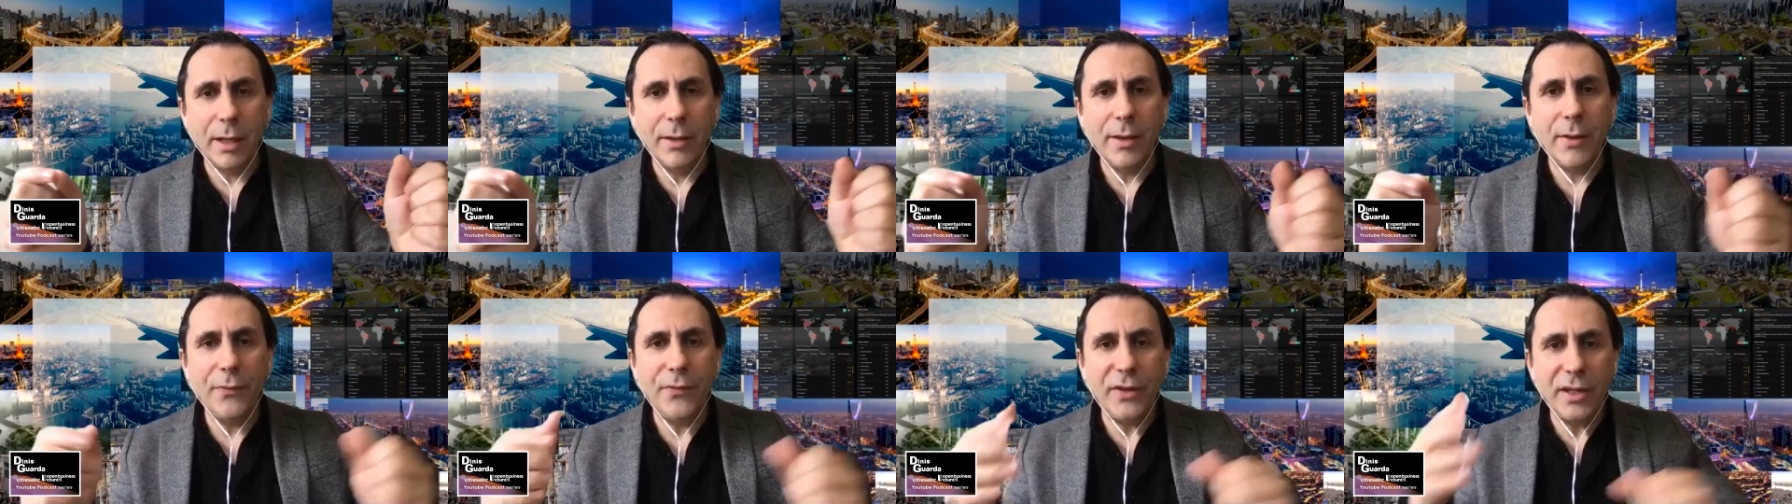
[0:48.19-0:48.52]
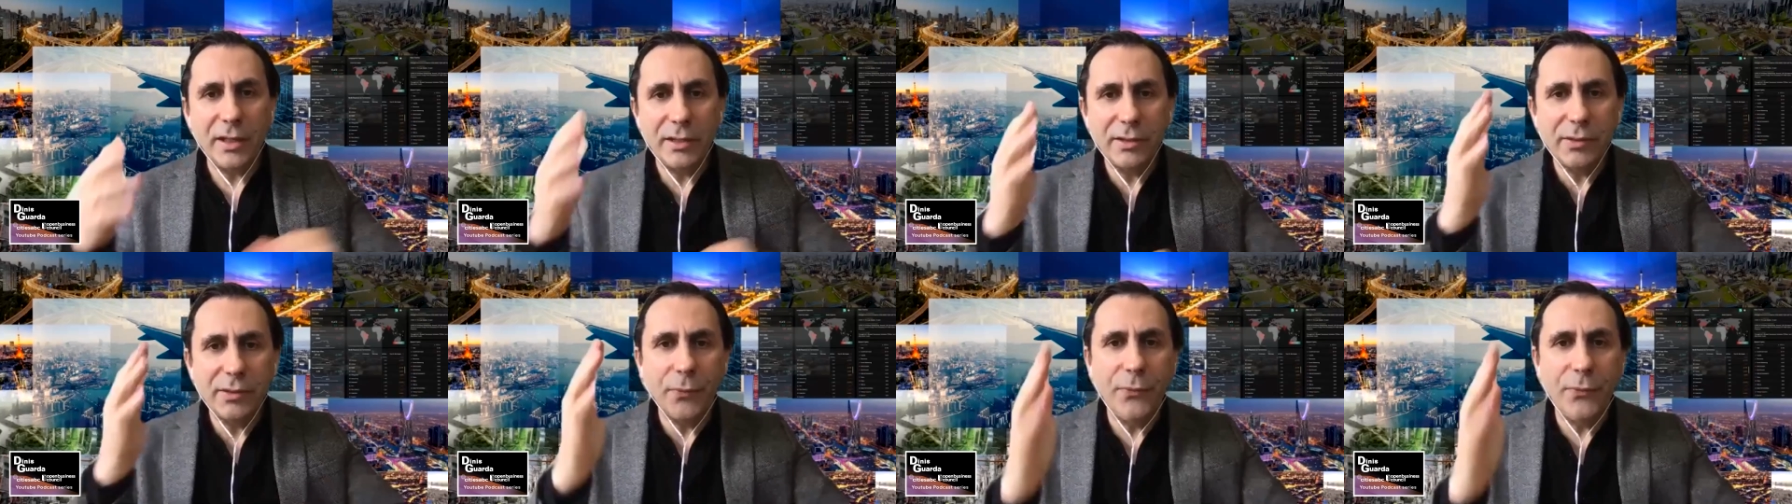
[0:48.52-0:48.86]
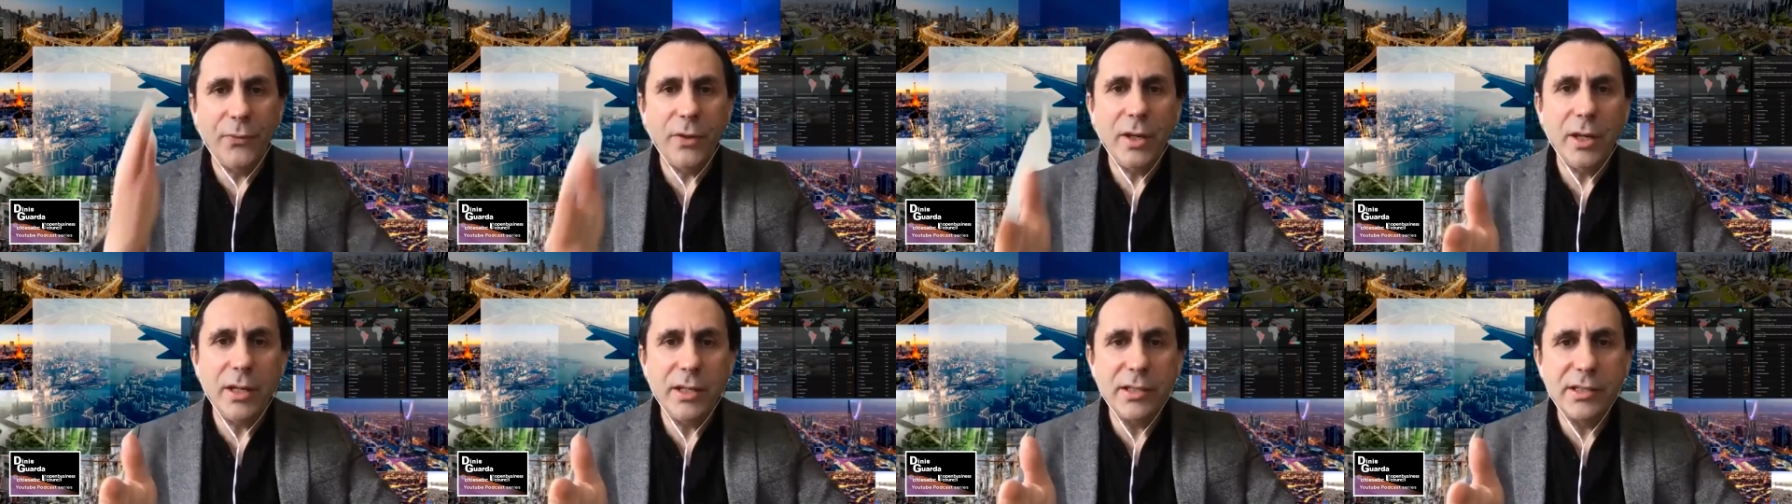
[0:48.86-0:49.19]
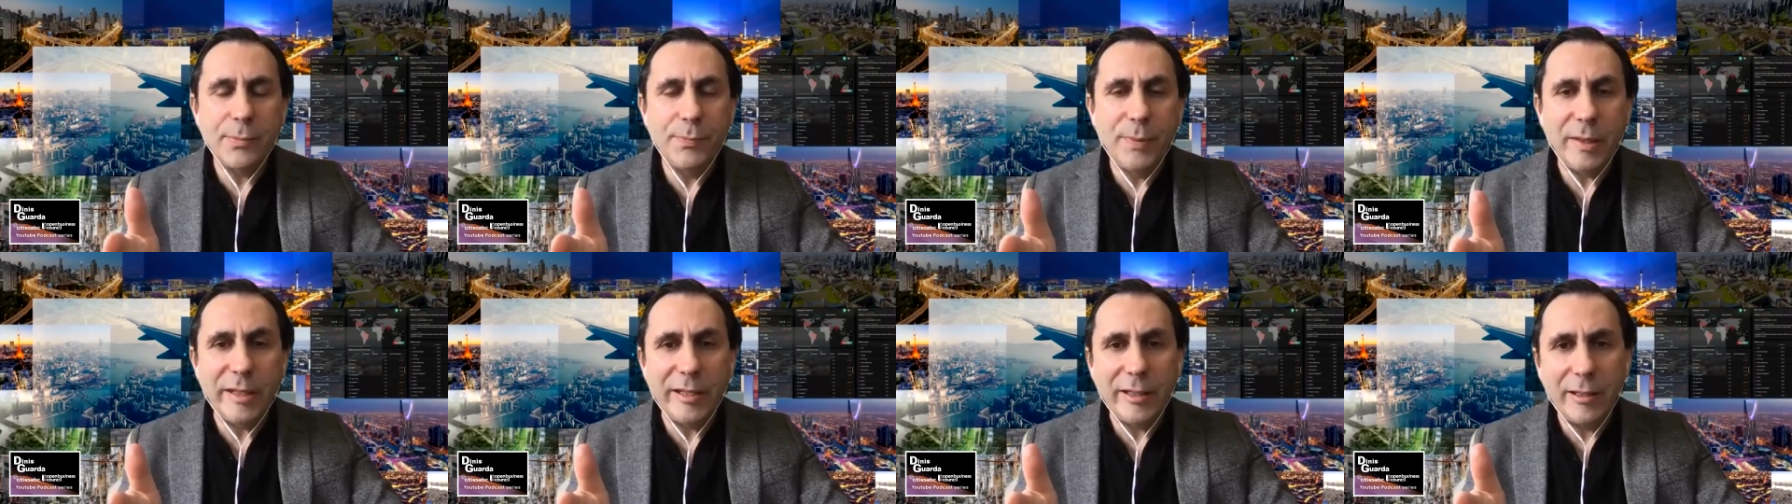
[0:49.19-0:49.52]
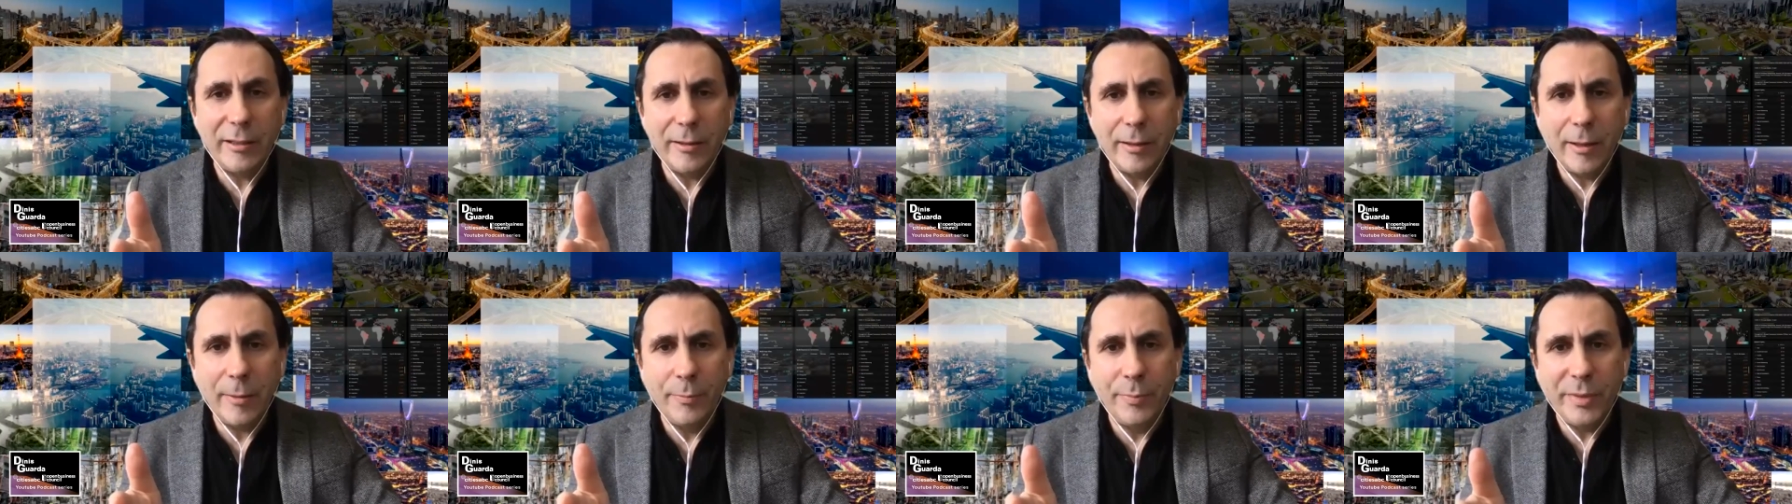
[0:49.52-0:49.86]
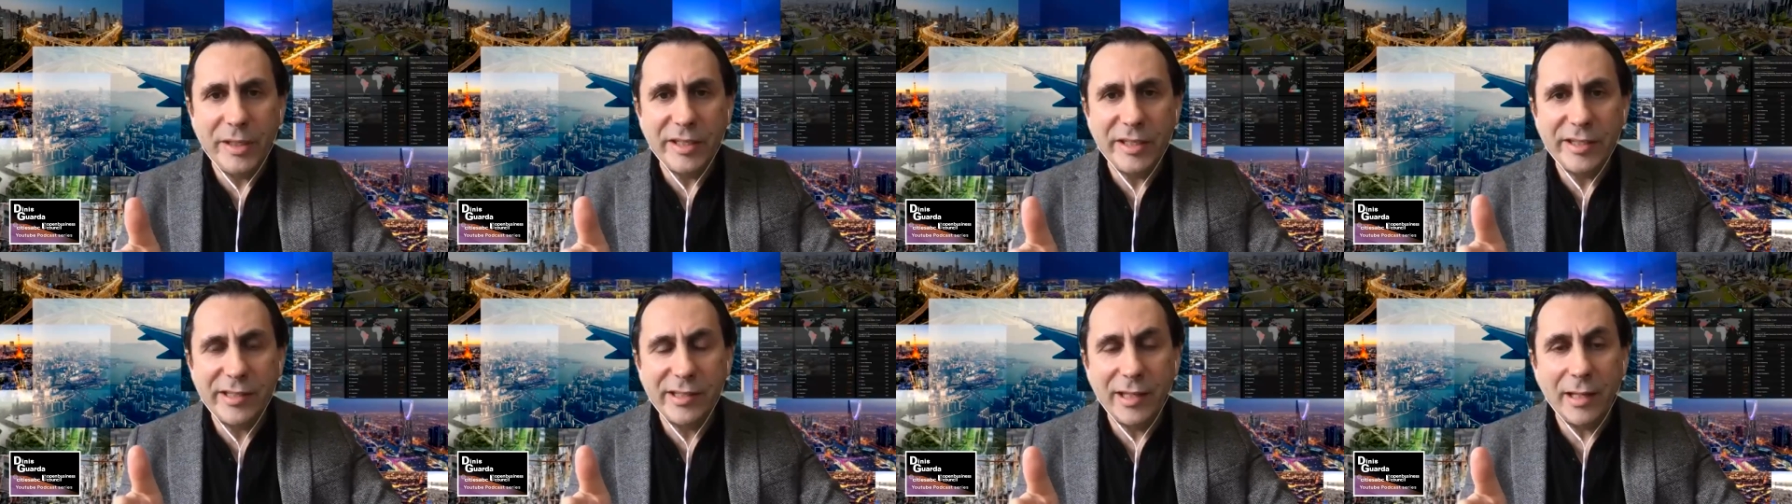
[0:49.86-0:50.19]
And I think Sophia is a
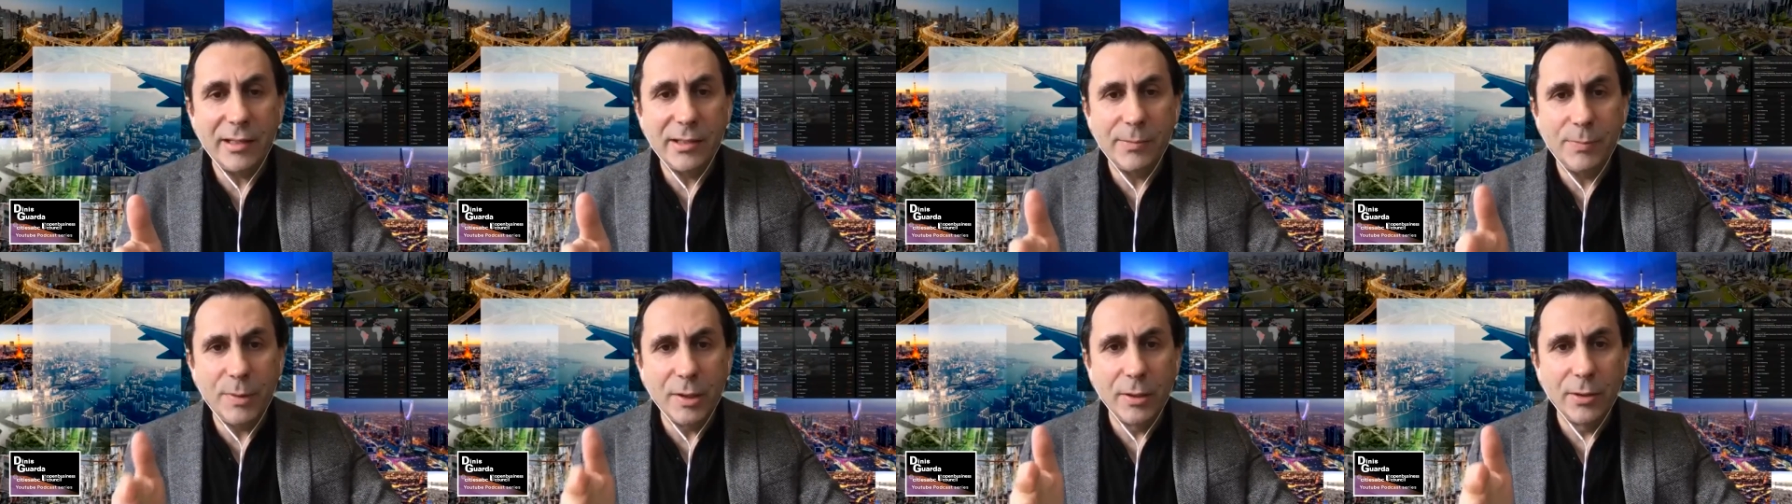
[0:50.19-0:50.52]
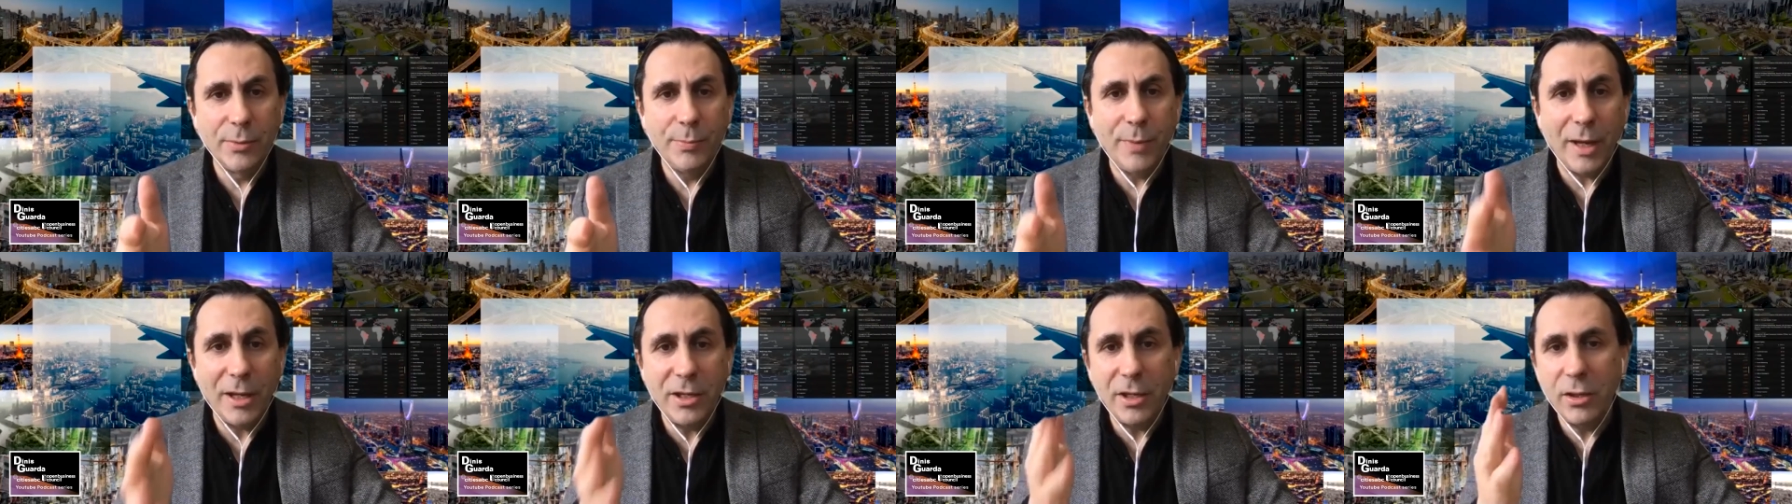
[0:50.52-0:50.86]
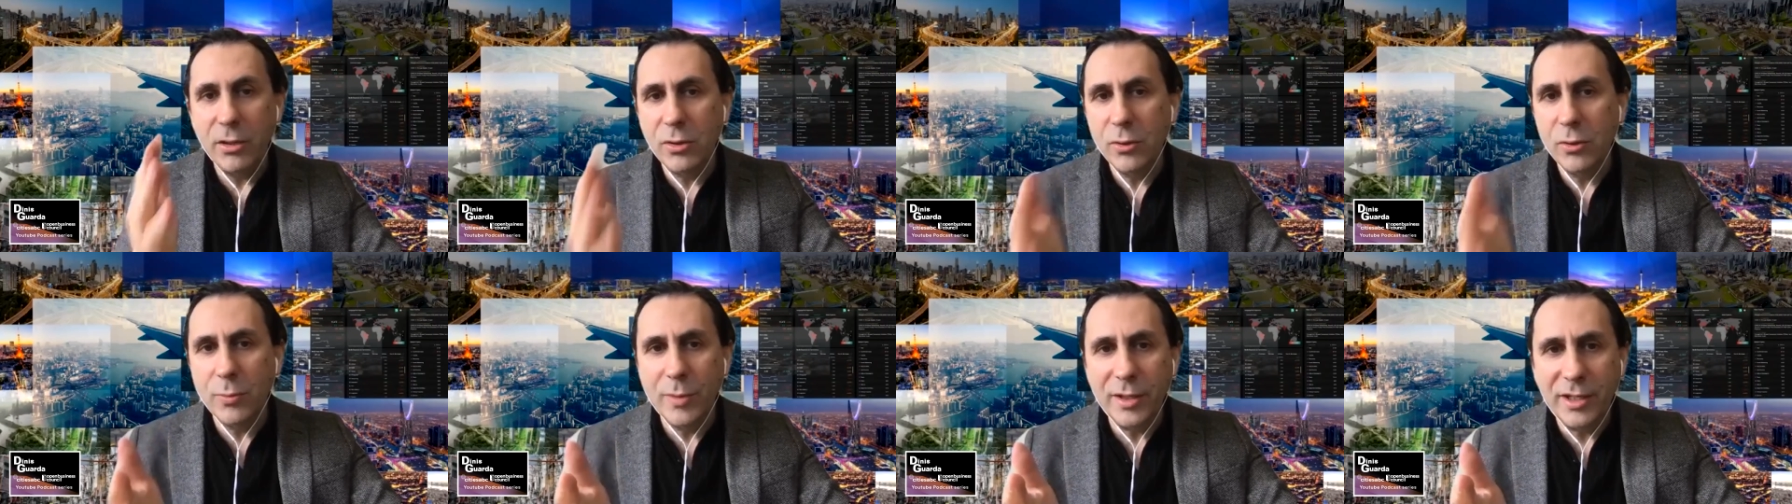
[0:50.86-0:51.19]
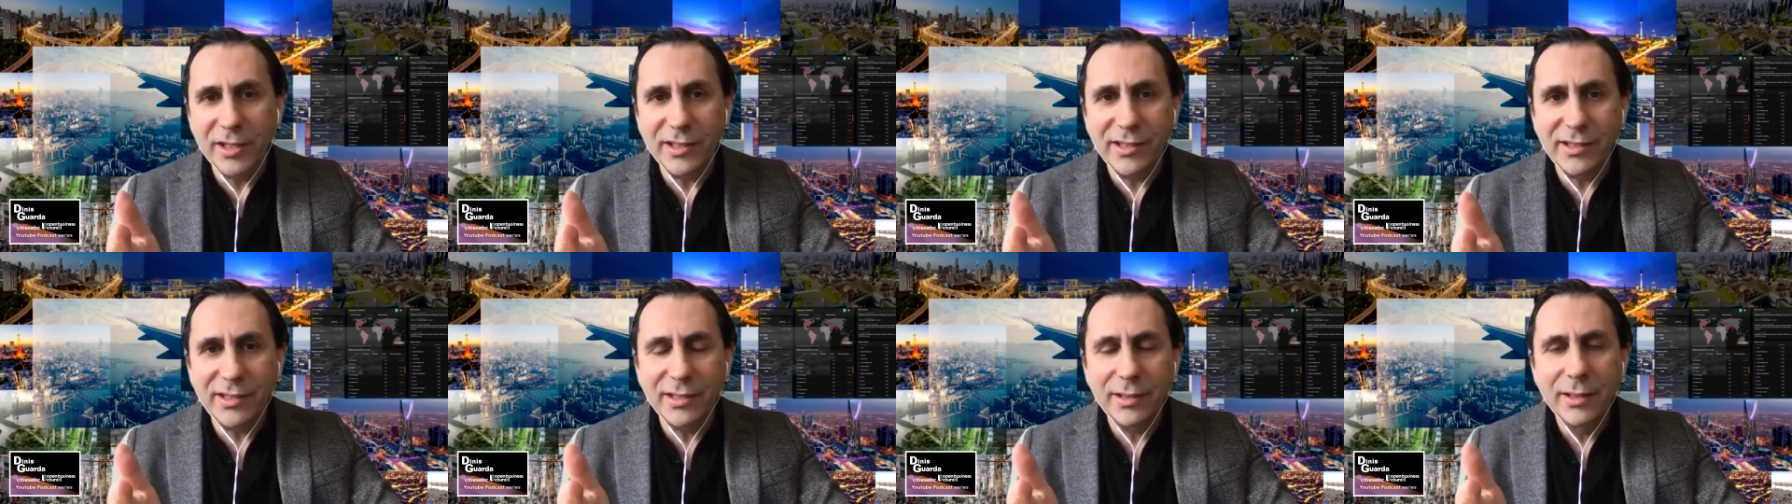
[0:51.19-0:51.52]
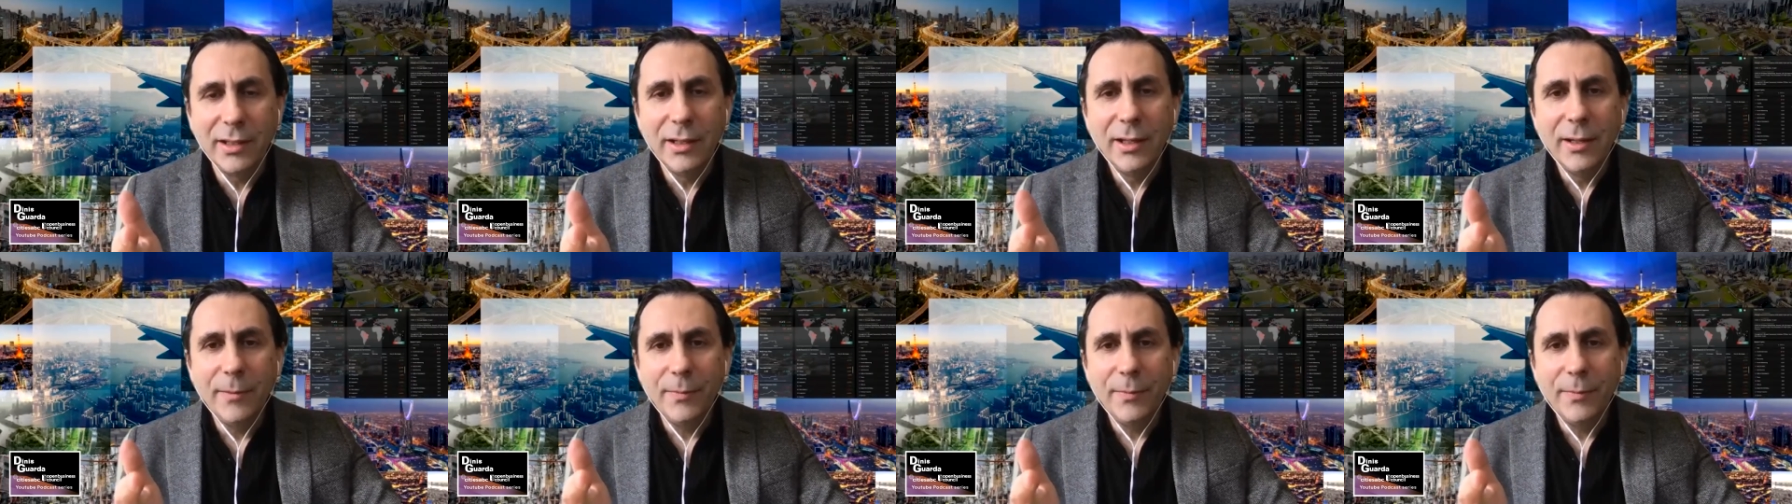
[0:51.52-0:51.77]
piece that is built by a humanist